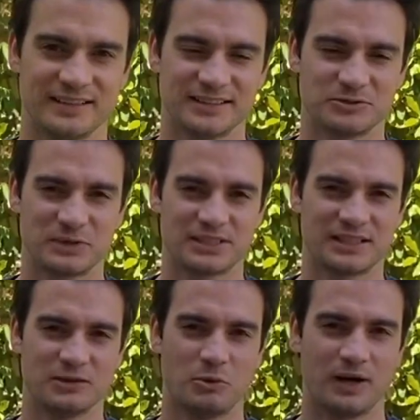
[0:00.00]

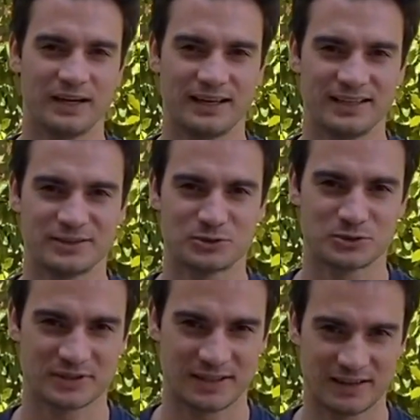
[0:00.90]
especially why I choose
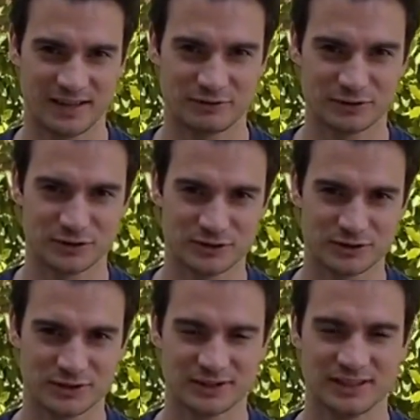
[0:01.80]
Arai for